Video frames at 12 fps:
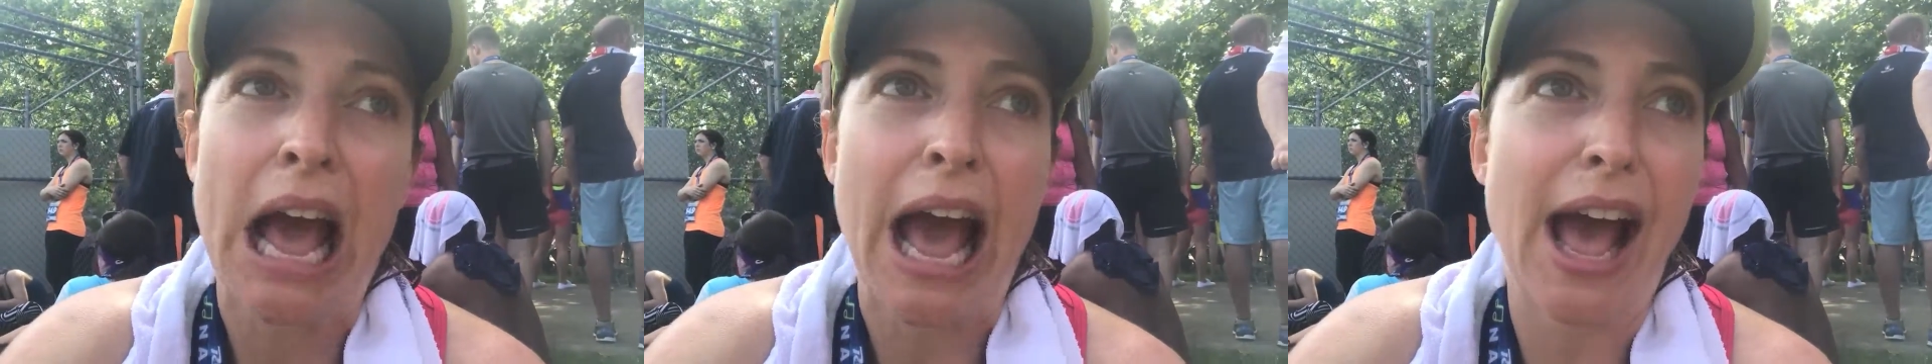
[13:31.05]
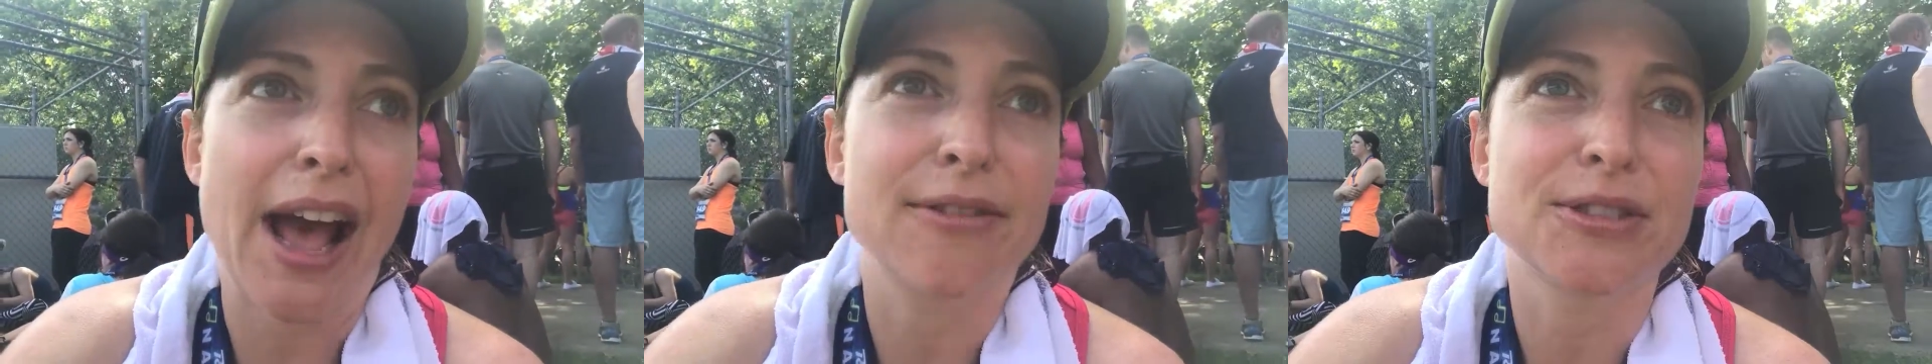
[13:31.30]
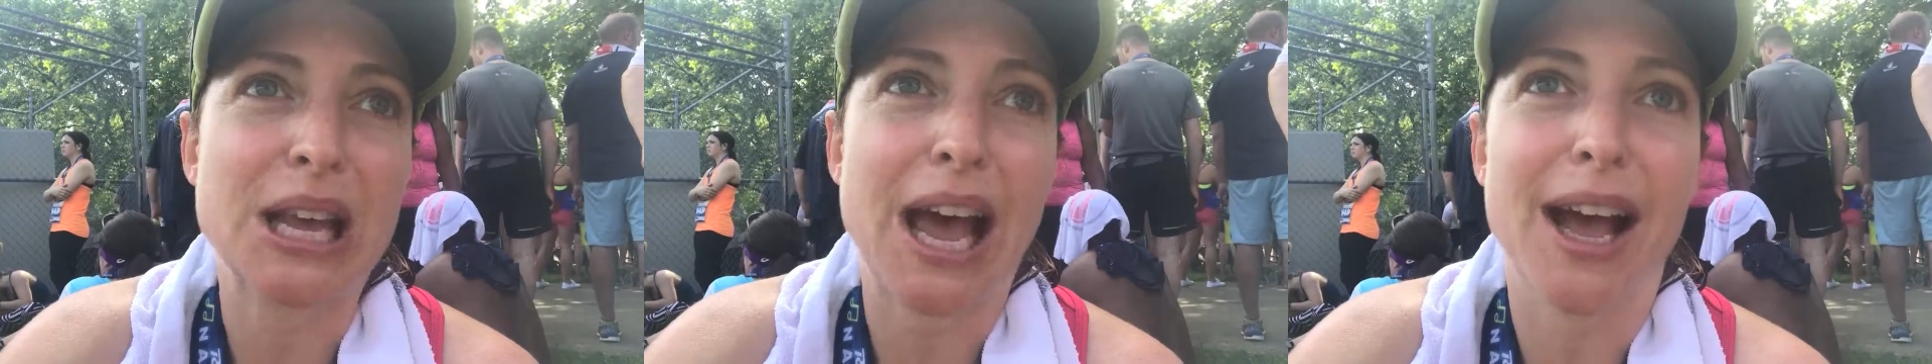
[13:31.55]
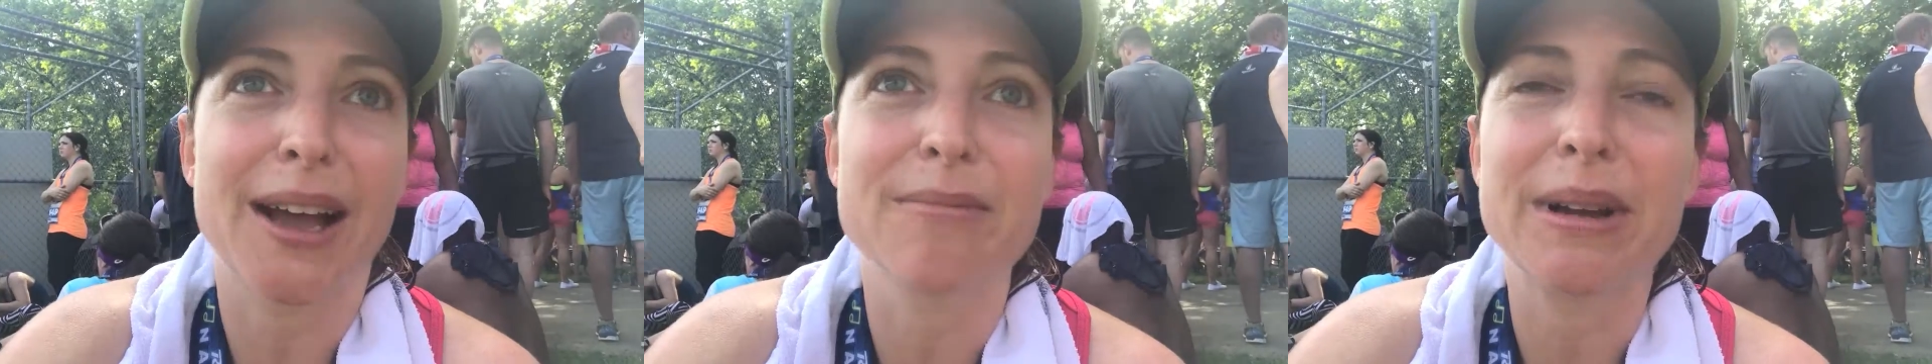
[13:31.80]

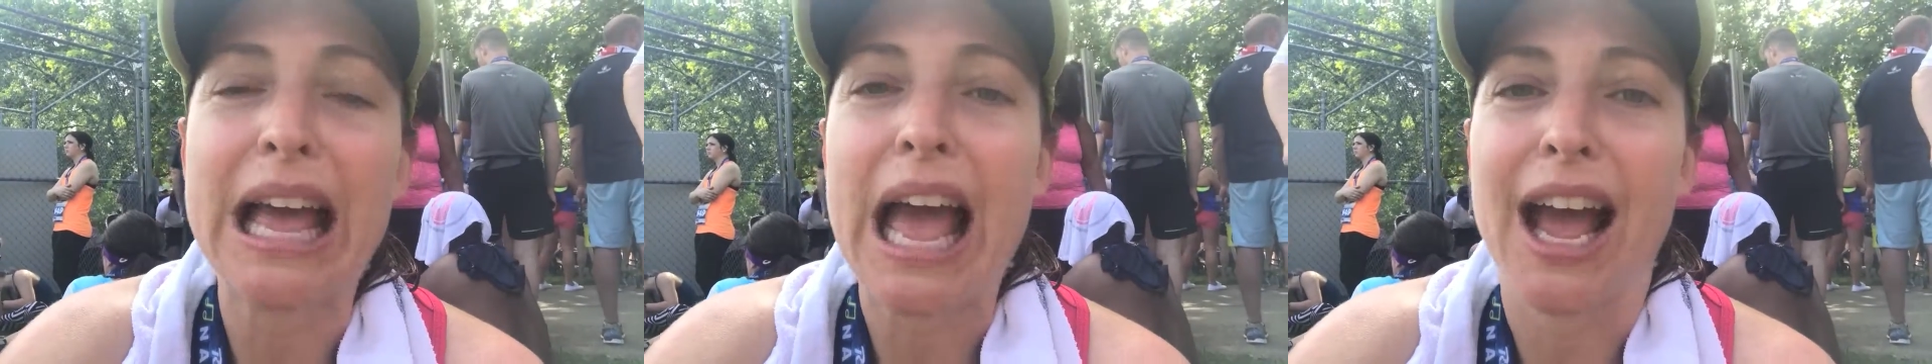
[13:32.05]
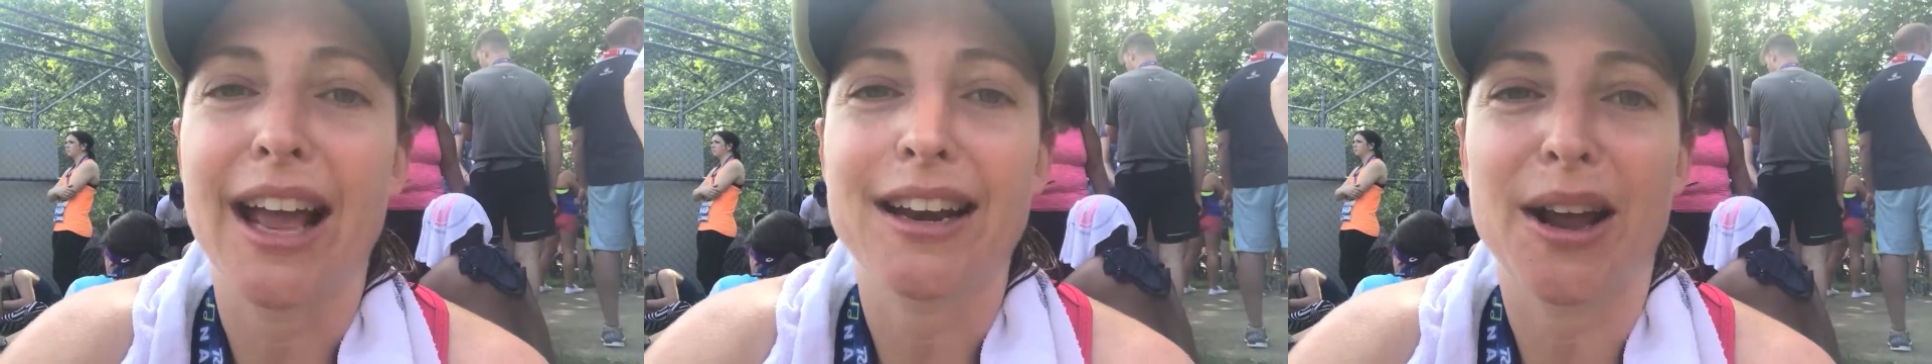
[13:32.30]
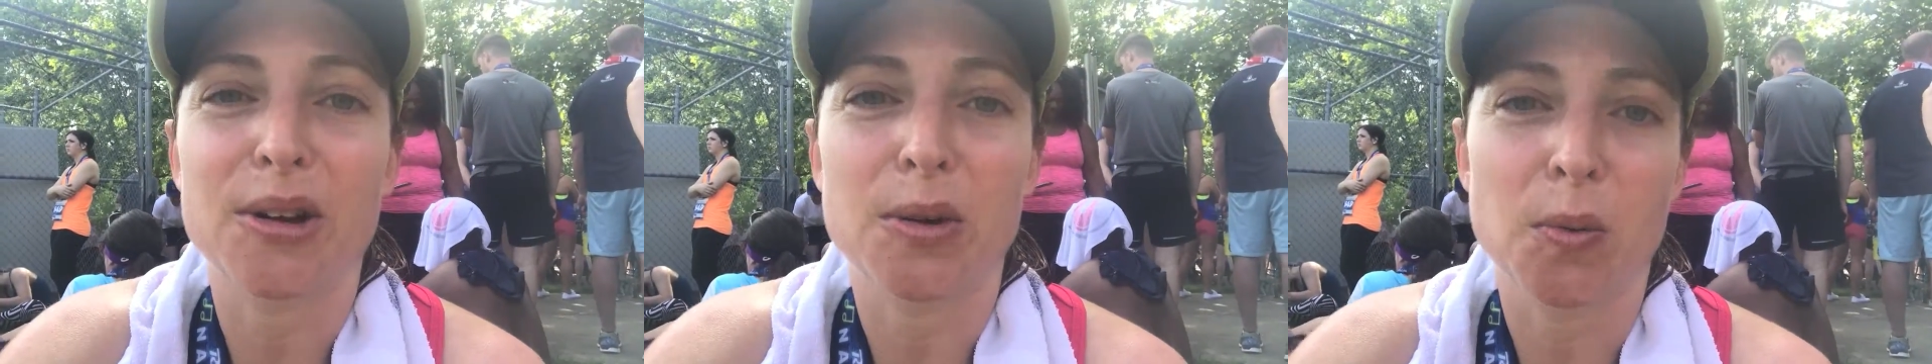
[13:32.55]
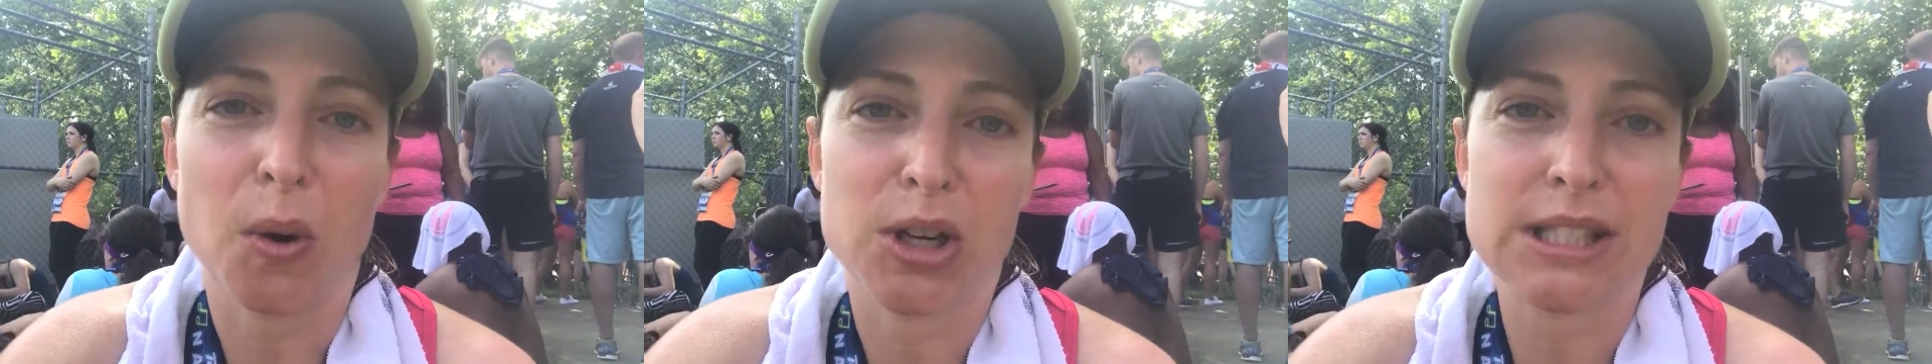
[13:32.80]
halftime and now
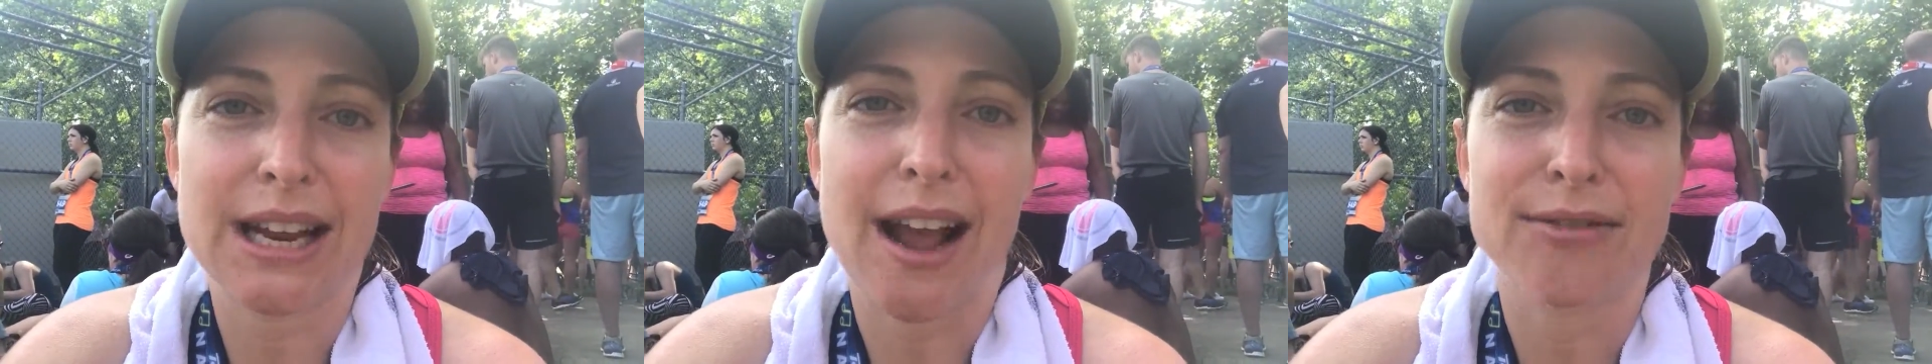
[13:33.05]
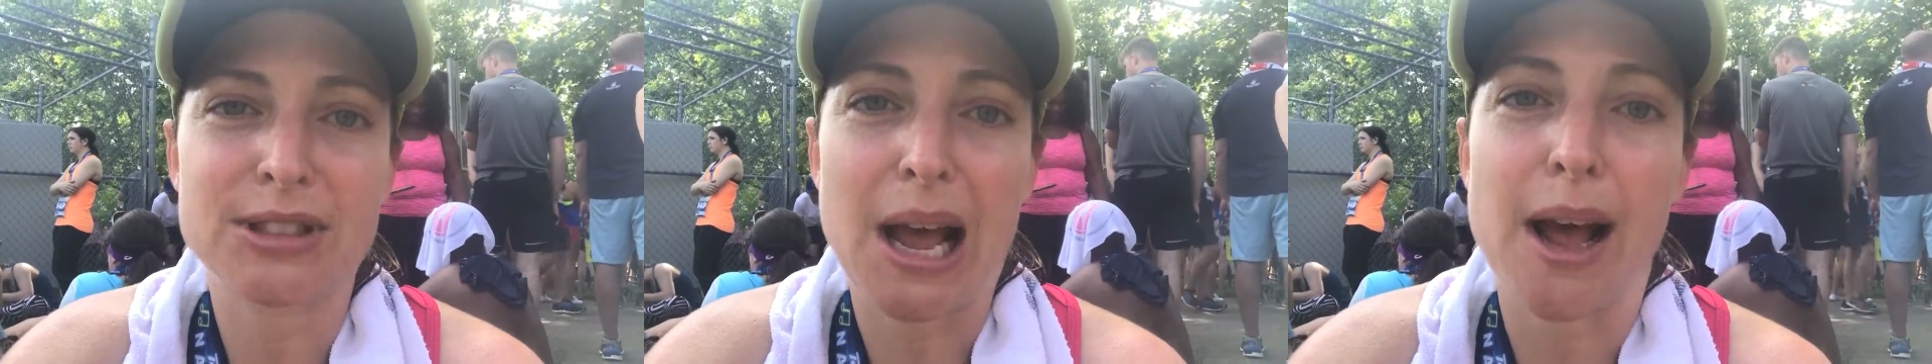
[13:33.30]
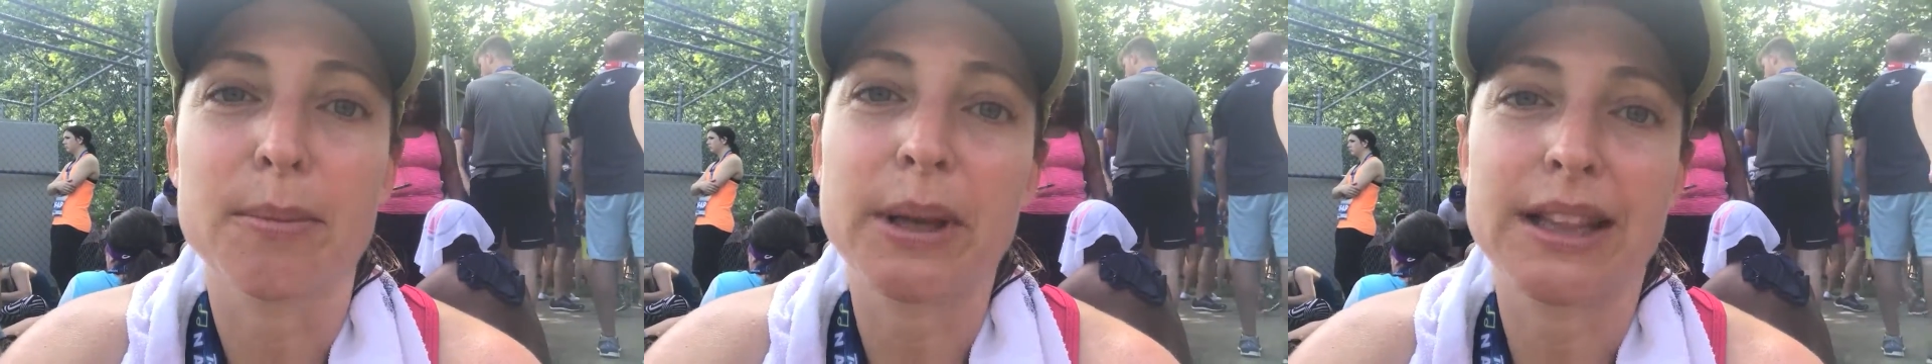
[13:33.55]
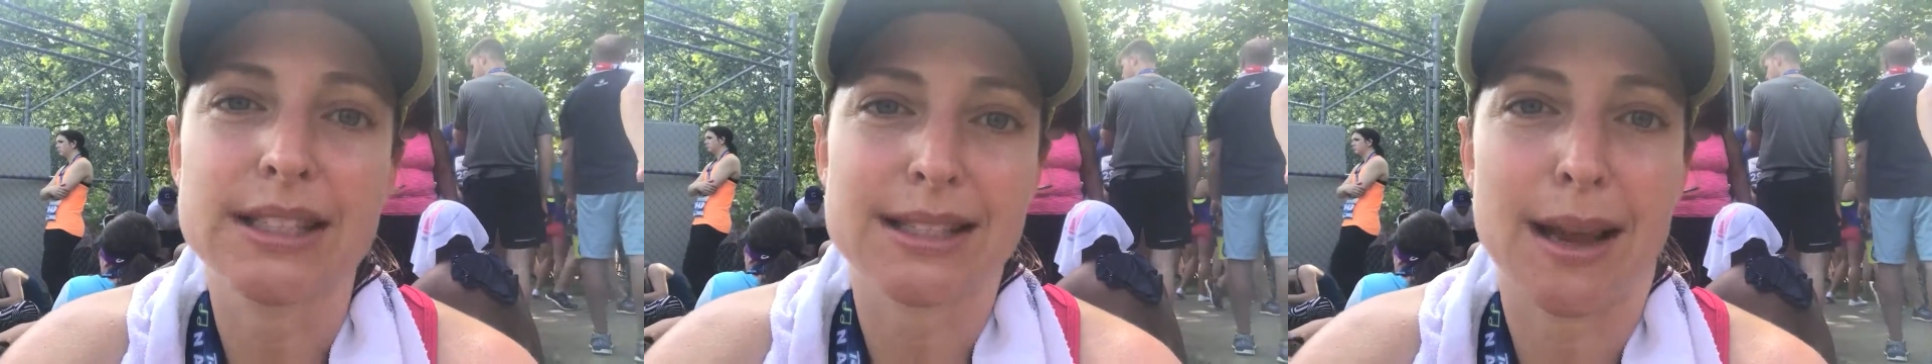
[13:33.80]
your worst halftime
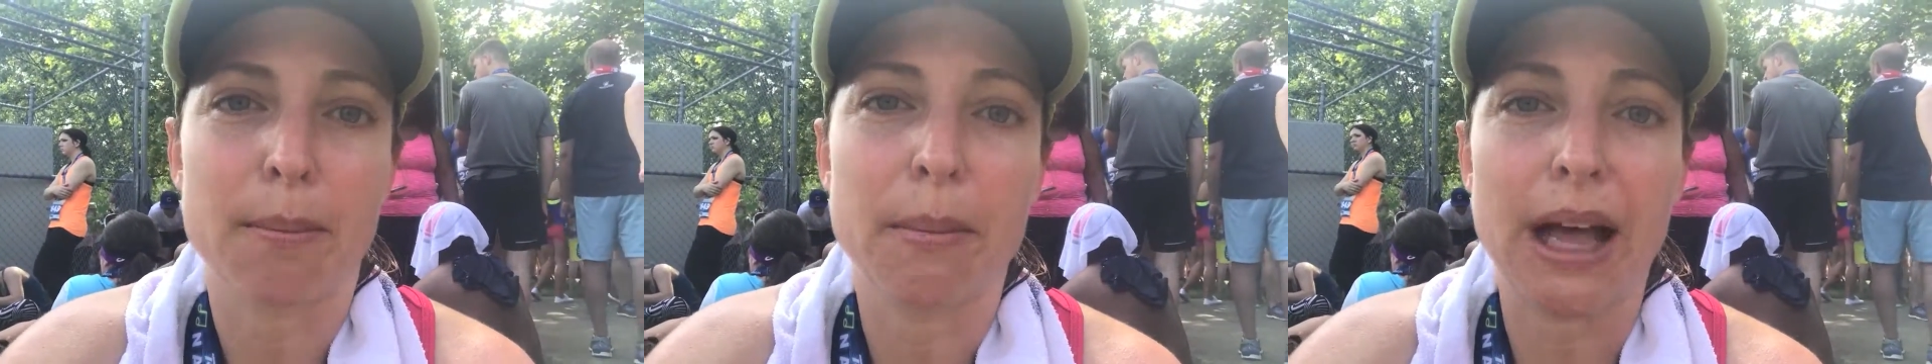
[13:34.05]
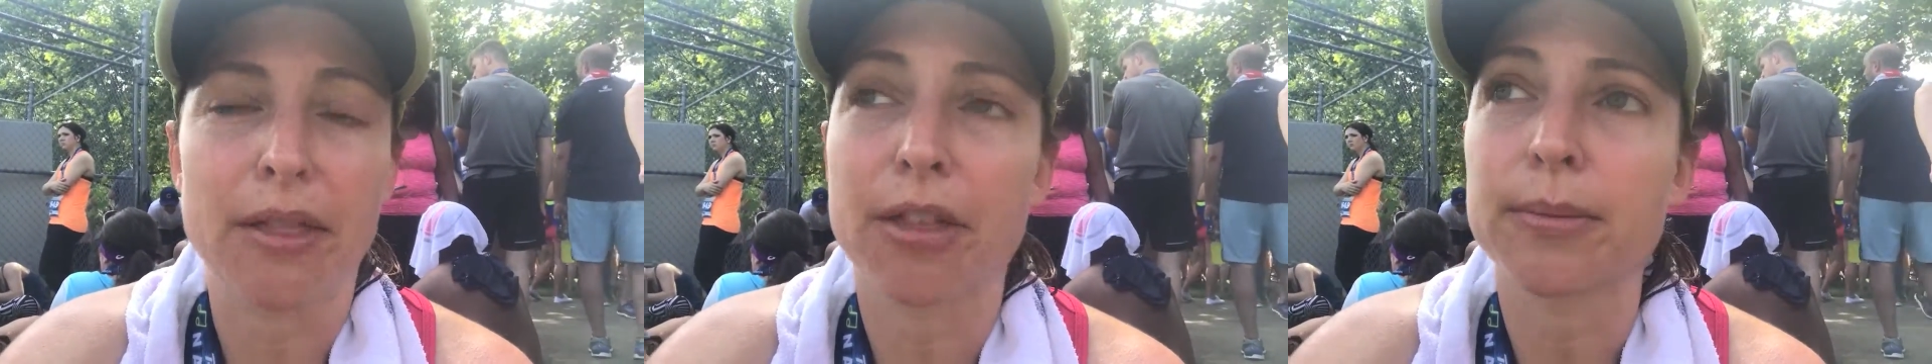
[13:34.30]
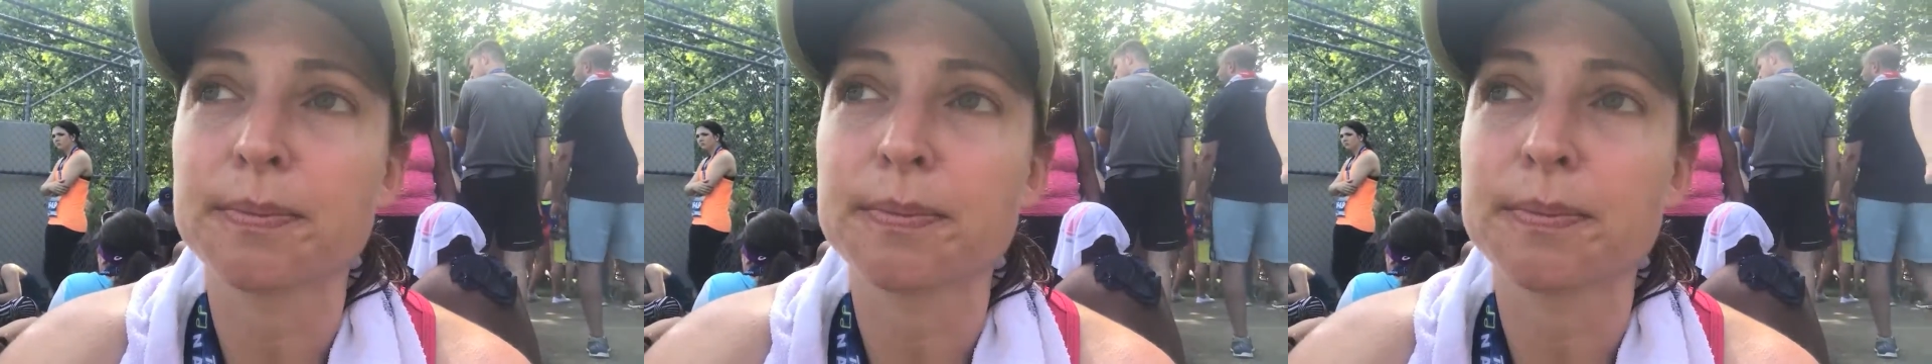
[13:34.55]
in the same month.